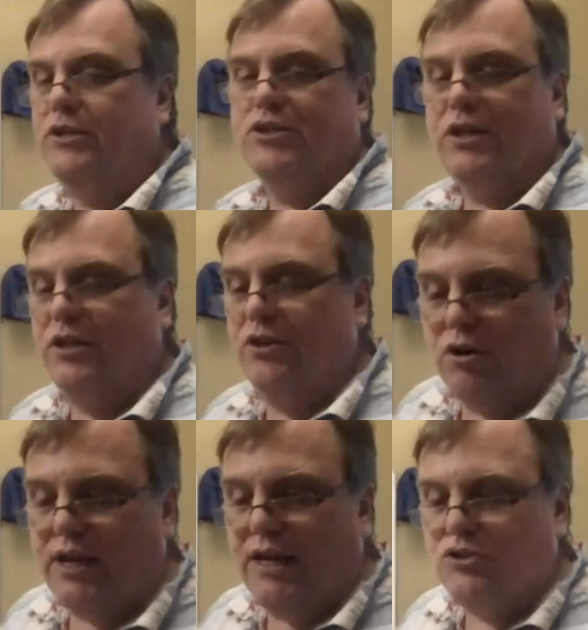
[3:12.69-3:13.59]
in our
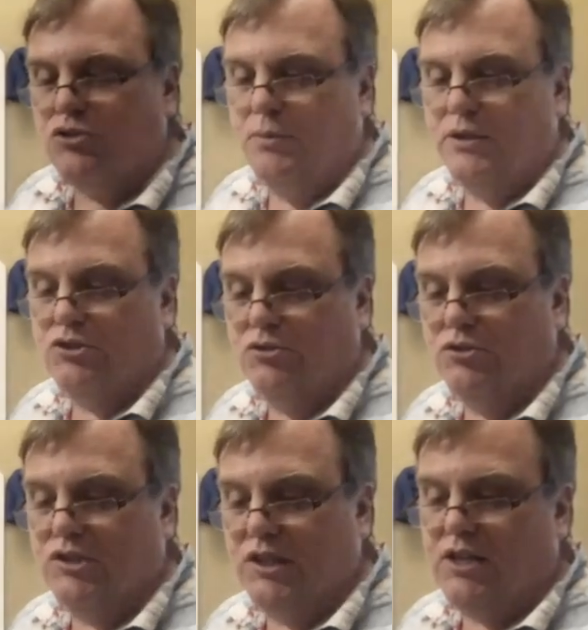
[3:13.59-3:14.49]
case will be as soon as the
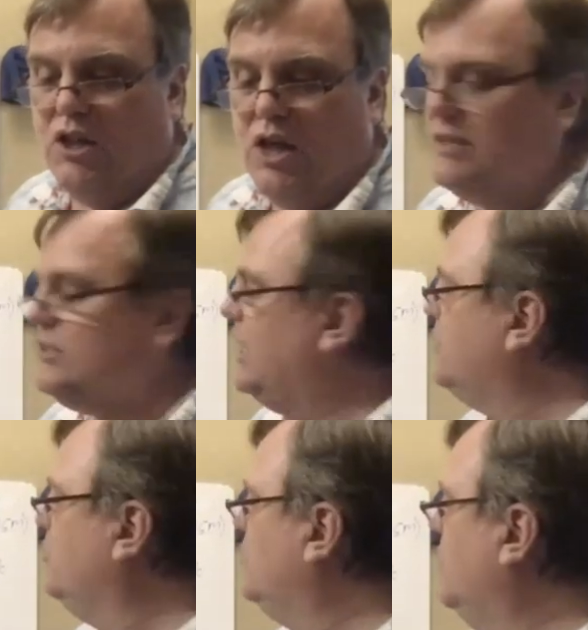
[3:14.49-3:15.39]
clock cycle
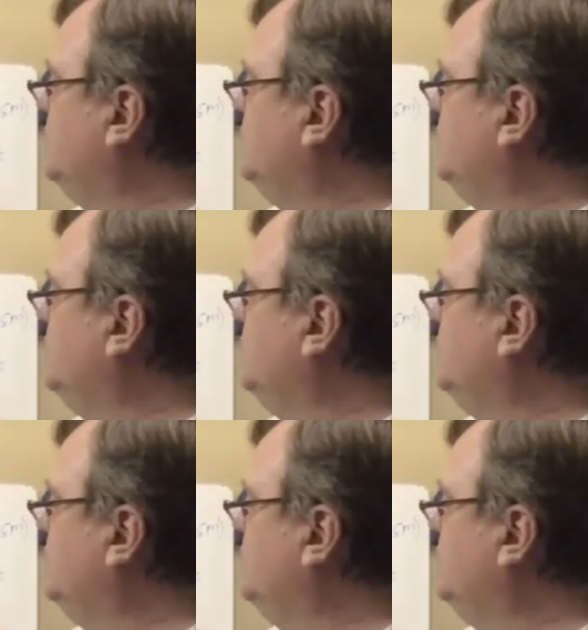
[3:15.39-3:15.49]
comes,